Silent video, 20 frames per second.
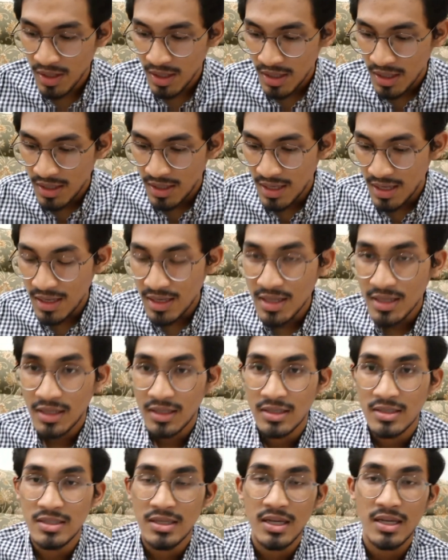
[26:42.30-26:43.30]
yang
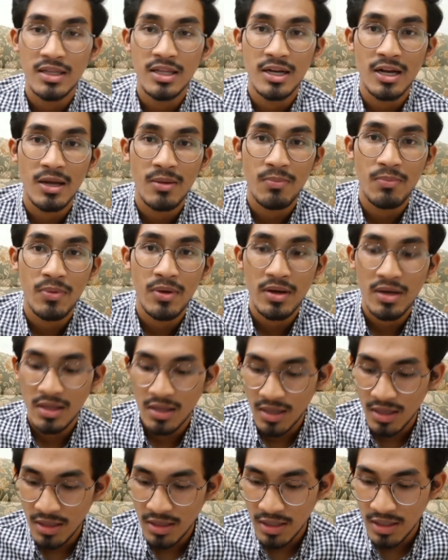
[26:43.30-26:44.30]
dikejar tak dapat,
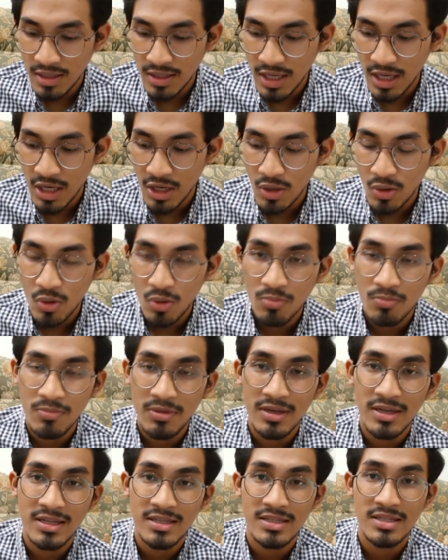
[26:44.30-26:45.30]
yang dikendong
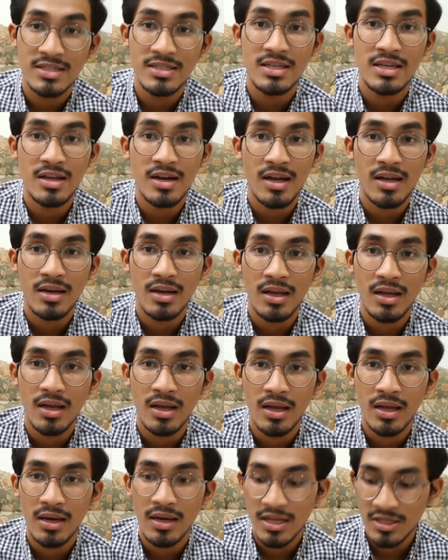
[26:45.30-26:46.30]
berciciran.
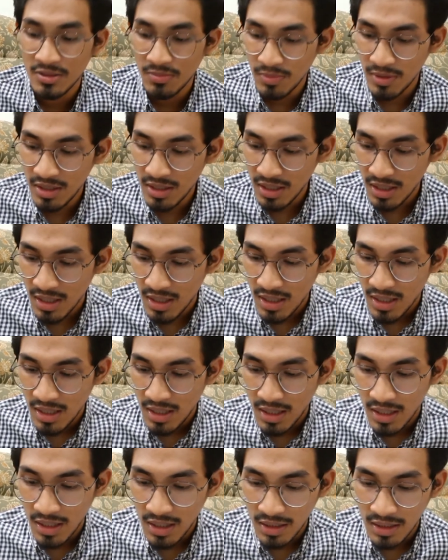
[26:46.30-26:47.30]
That means
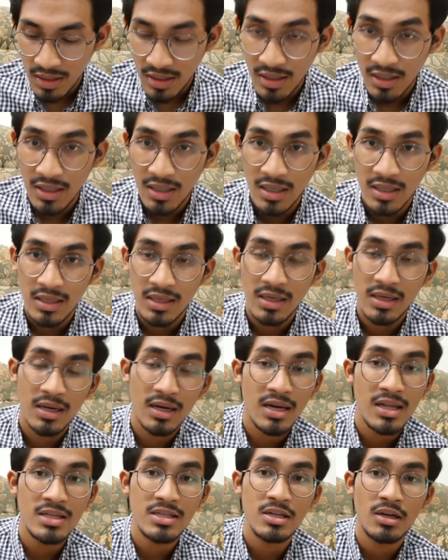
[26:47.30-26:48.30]
the
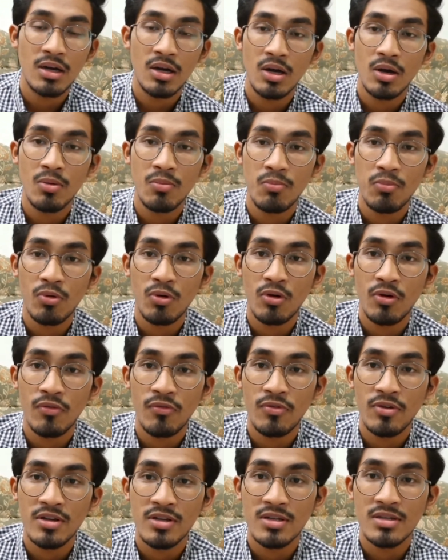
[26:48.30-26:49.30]
English or
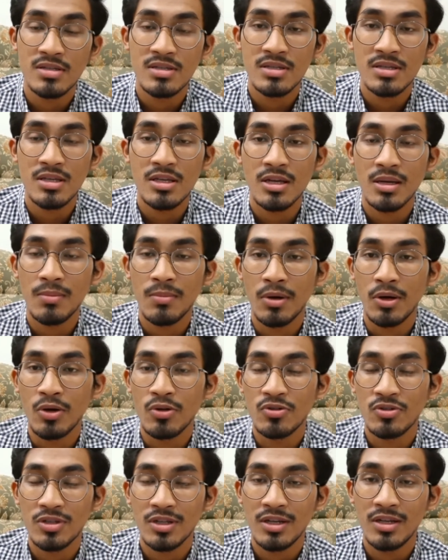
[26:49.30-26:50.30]
proficiency among the
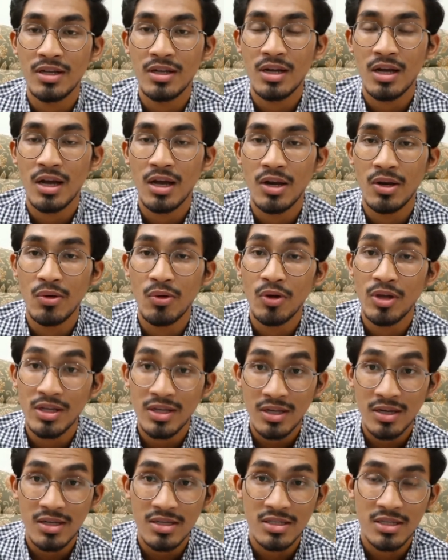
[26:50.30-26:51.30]
student are not
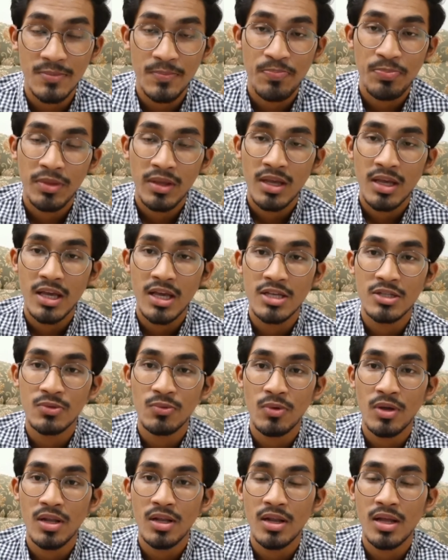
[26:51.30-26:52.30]
increased, as
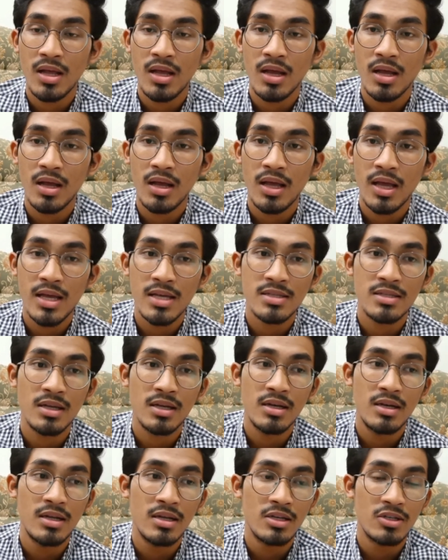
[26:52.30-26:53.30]
well as
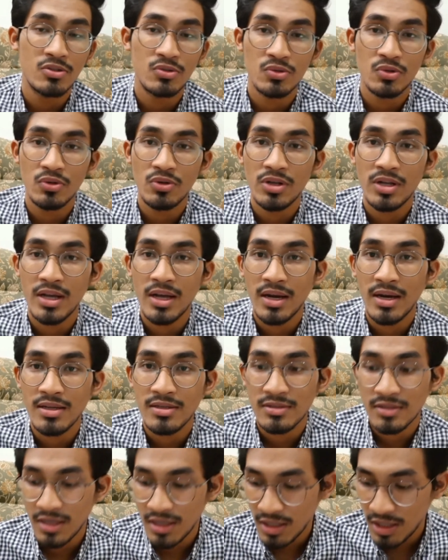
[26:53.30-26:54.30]
the student
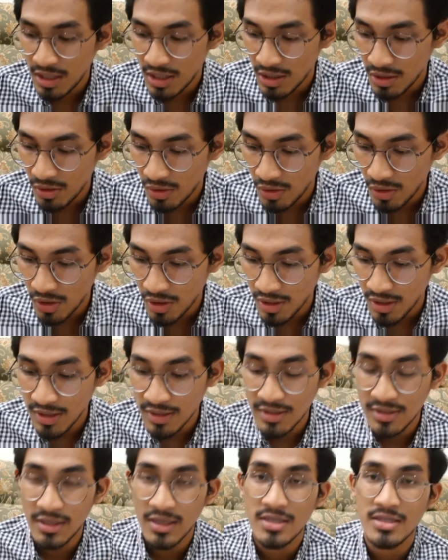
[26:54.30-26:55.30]
understanding on
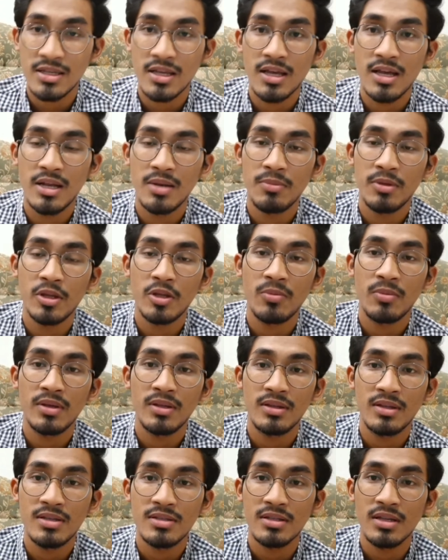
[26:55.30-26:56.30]
science and
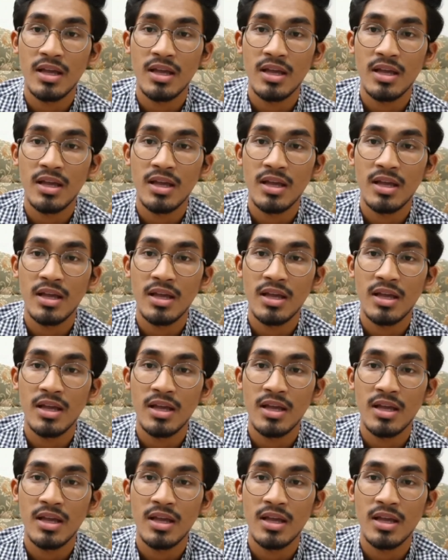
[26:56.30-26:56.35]
mathematics